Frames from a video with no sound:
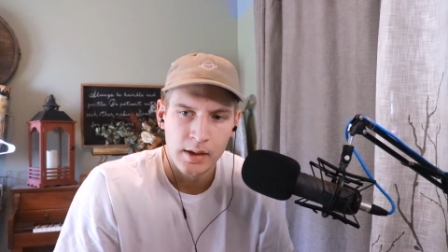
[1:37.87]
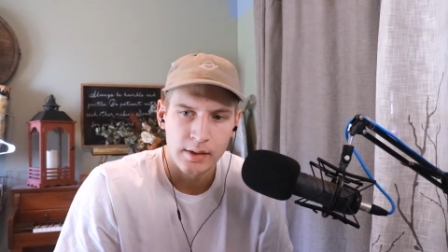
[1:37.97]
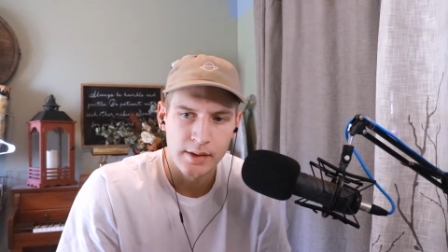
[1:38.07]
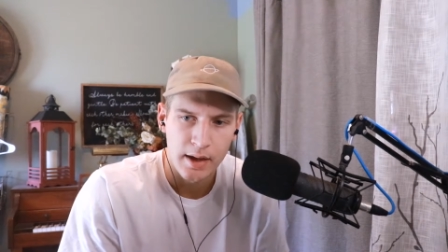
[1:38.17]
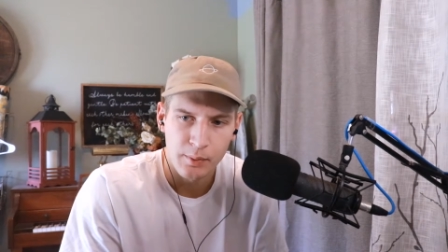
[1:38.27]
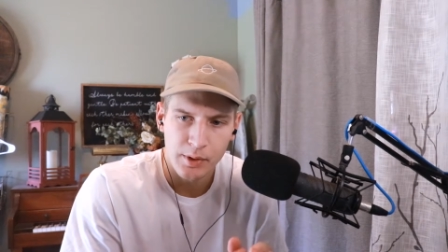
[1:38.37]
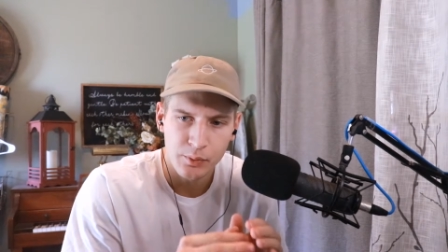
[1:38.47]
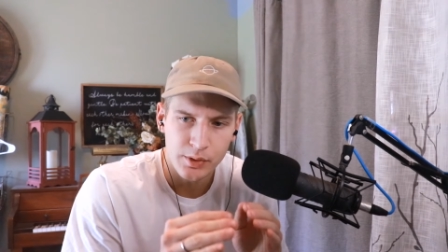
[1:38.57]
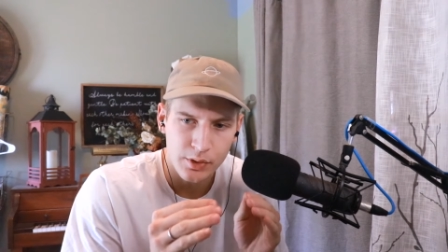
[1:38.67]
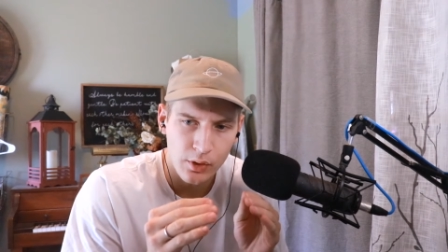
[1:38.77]
Now, in
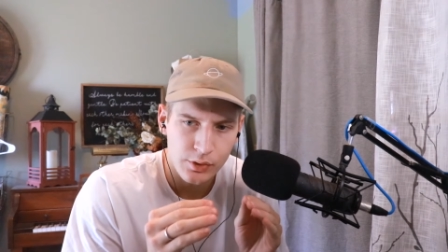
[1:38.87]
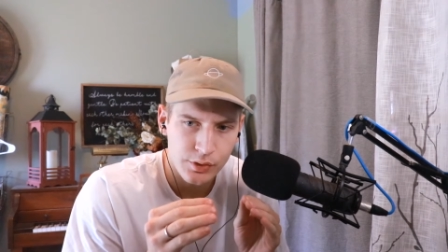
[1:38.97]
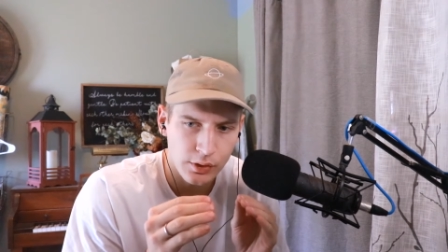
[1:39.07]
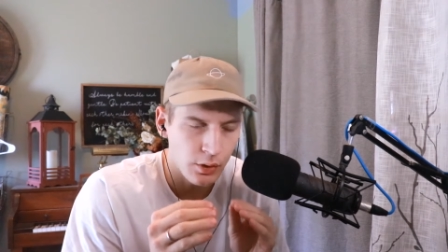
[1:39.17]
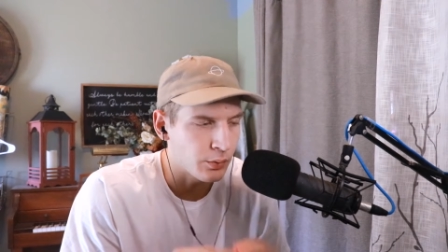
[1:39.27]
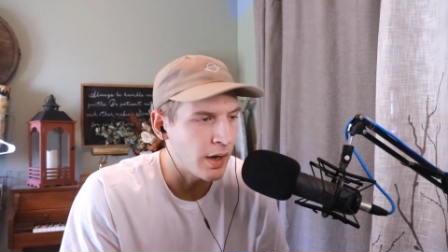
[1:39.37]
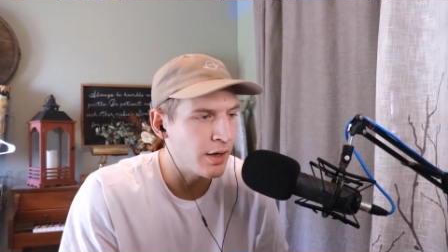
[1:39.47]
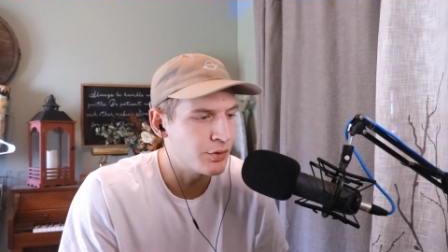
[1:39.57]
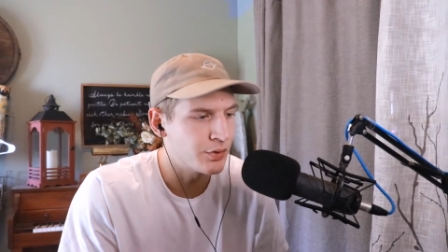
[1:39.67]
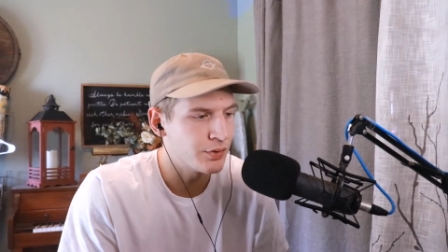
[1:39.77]
regards to
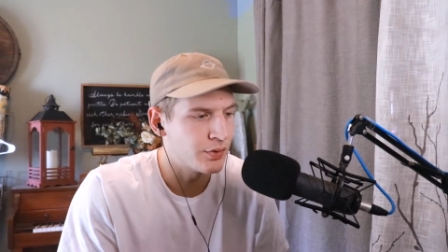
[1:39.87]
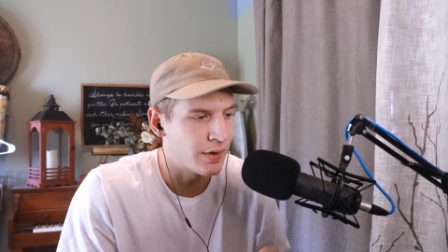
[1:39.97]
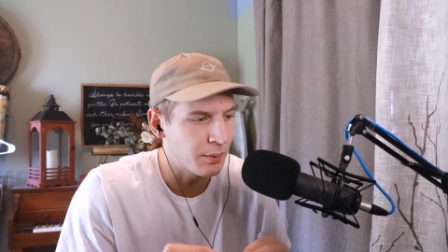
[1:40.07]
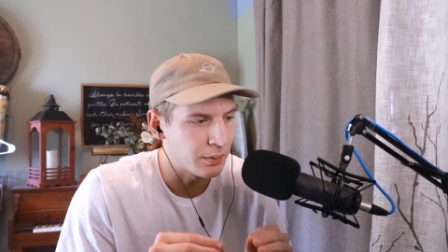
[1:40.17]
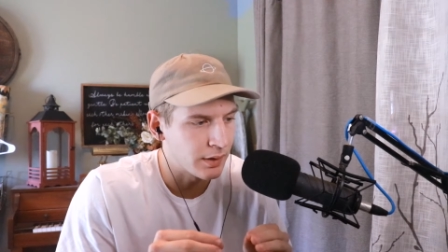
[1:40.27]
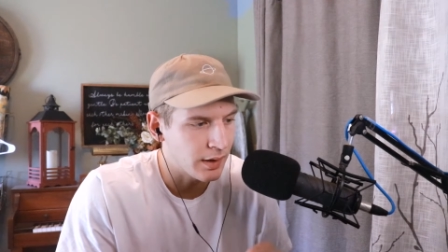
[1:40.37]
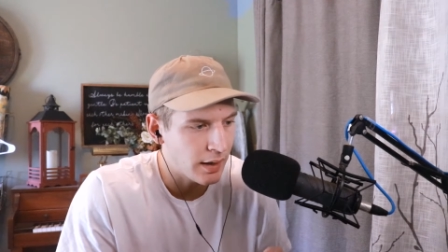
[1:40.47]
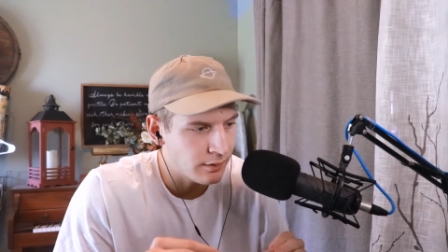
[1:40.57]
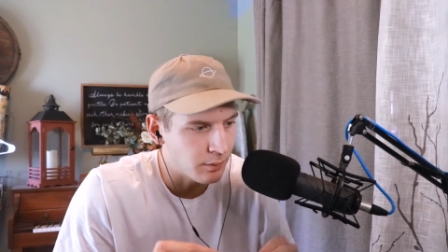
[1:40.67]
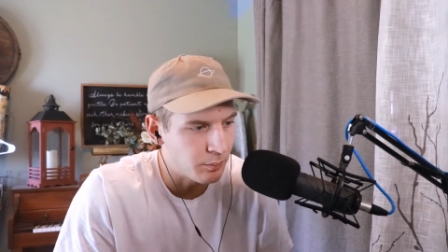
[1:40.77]
locations that I would
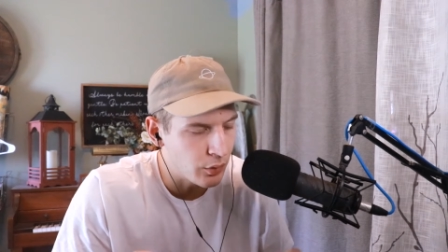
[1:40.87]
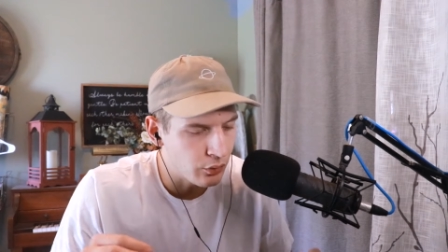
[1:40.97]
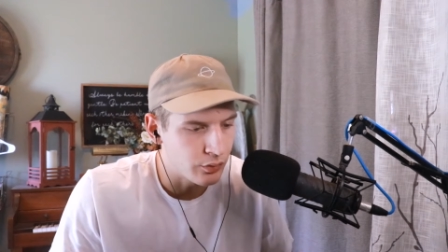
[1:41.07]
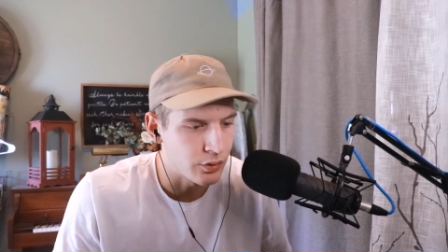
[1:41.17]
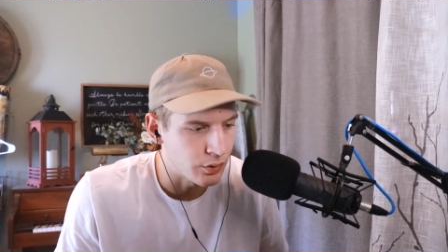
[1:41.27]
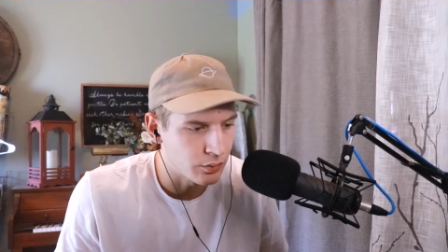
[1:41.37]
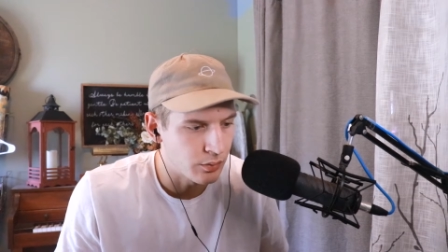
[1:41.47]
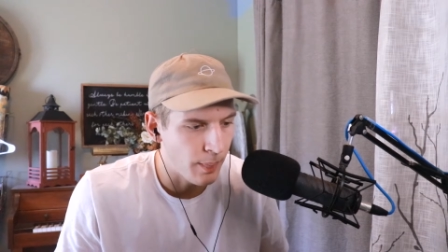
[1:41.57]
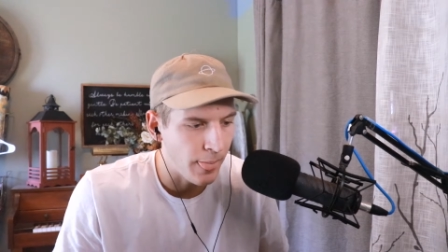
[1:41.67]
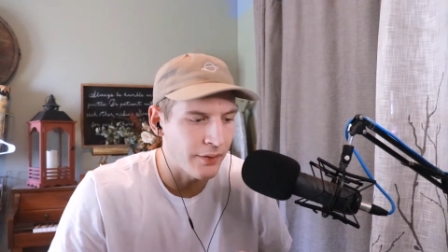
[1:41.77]
like to move to,
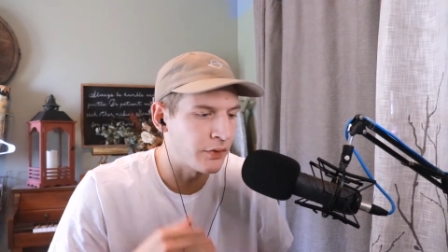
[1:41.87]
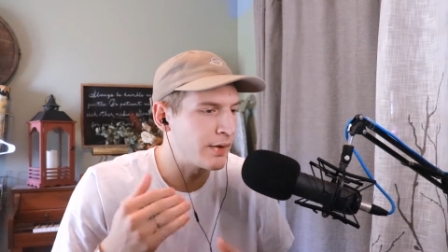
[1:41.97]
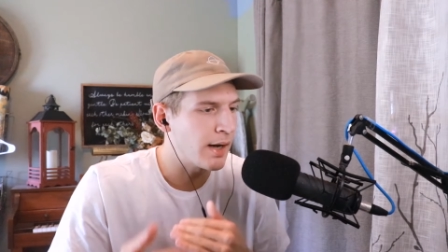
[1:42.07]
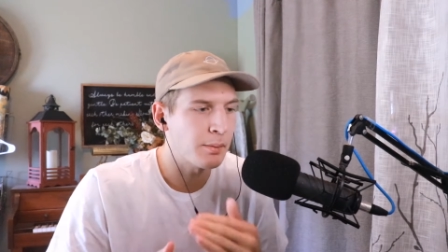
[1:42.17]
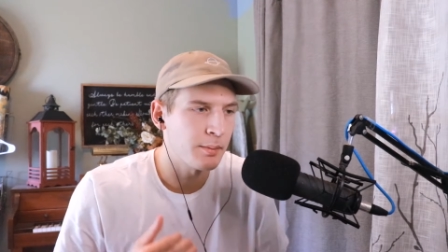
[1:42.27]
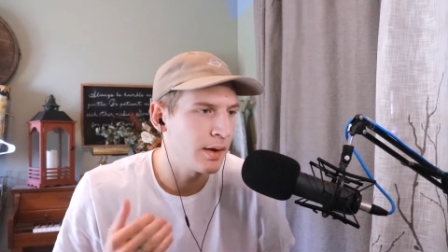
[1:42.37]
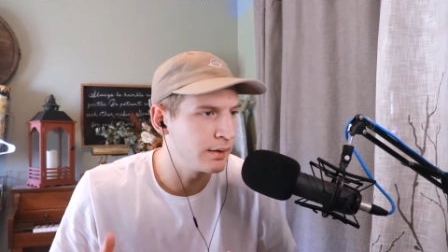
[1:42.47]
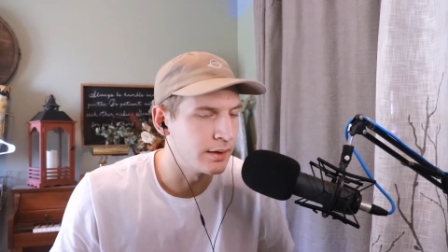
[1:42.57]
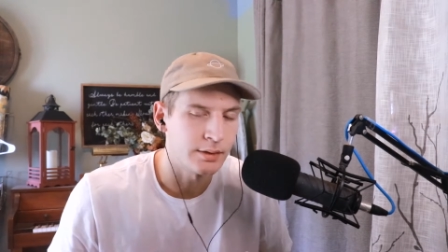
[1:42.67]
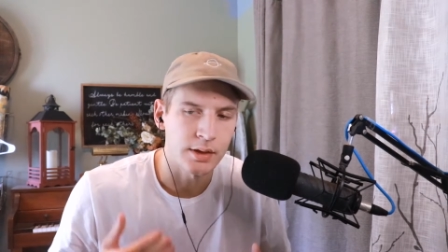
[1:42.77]
at the top of my
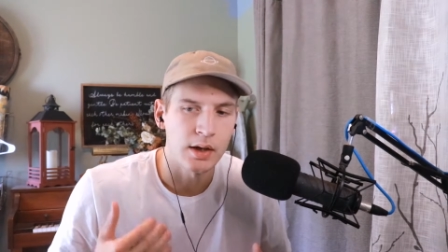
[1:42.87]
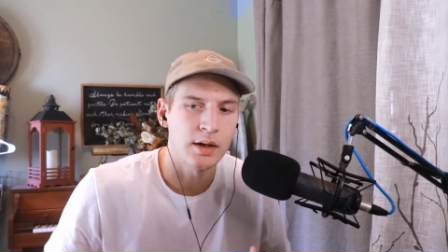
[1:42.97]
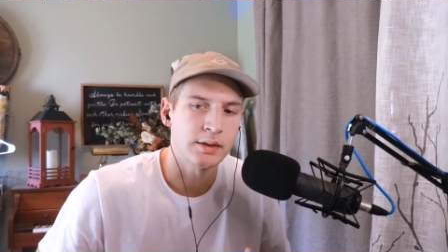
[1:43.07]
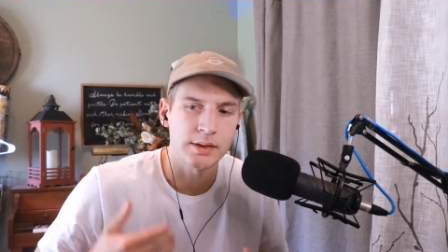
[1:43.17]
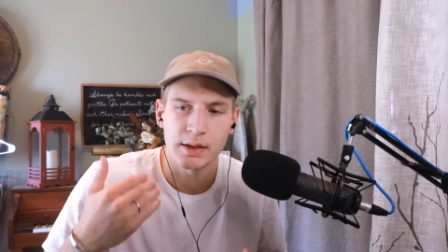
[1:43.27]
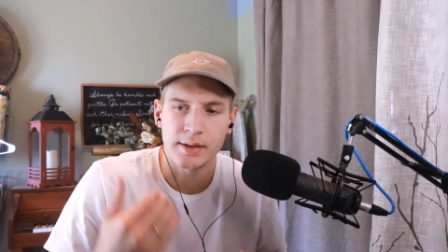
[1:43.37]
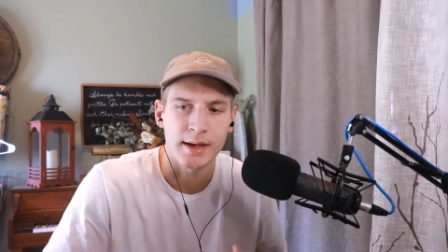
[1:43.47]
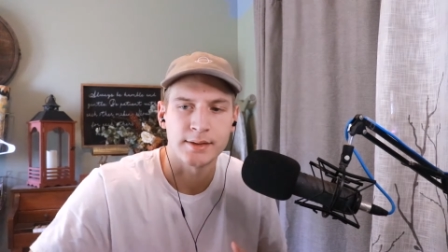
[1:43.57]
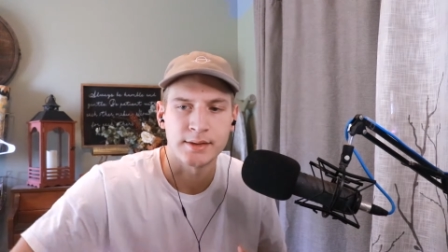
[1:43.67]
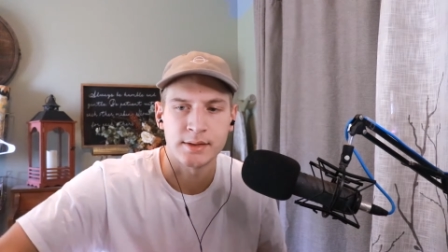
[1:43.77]
list, Austin,
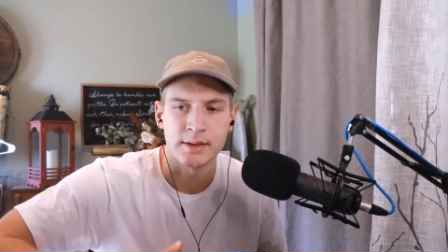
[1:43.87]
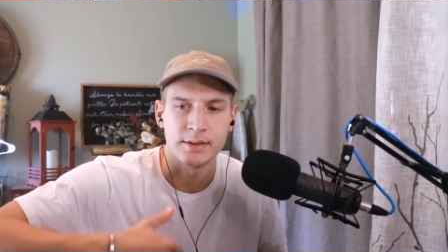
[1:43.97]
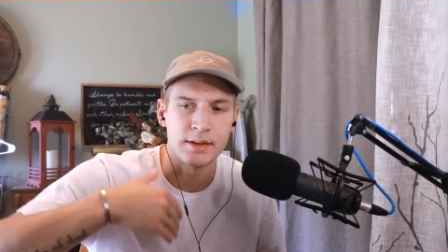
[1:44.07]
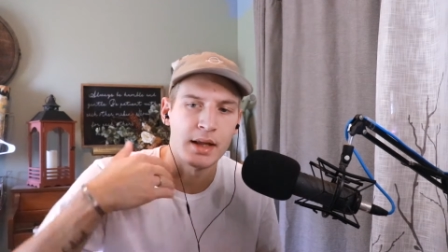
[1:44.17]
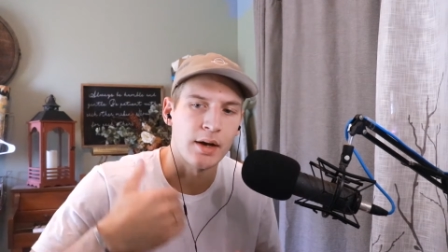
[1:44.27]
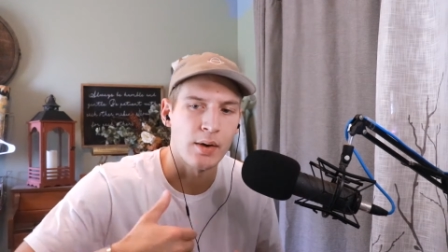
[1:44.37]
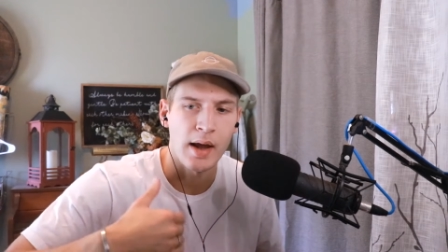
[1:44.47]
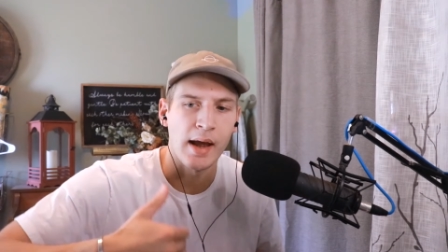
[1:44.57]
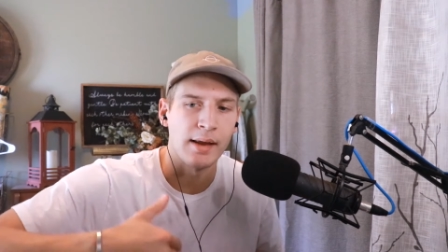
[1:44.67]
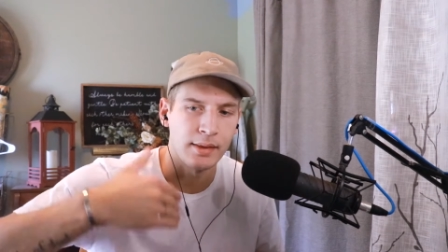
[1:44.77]
Texas is there
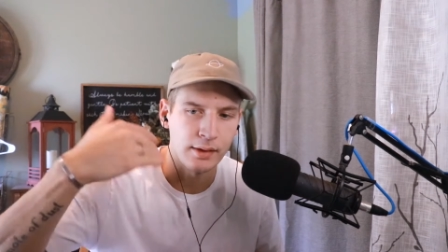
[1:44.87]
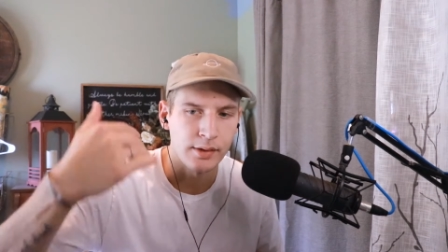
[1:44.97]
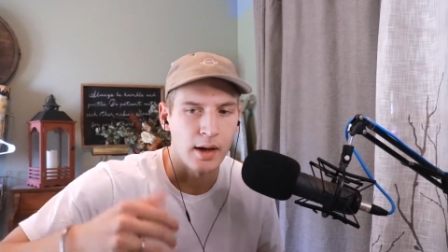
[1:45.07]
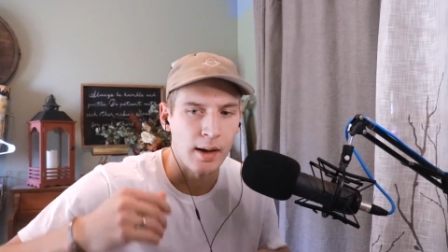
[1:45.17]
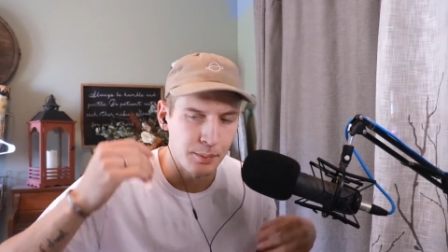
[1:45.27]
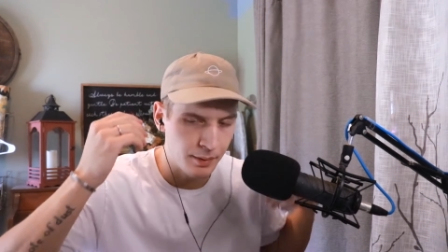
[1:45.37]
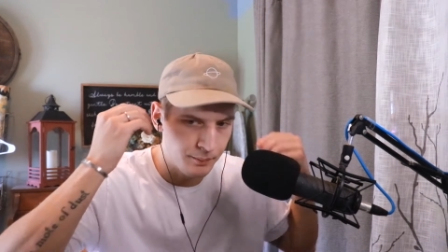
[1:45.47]
at the top.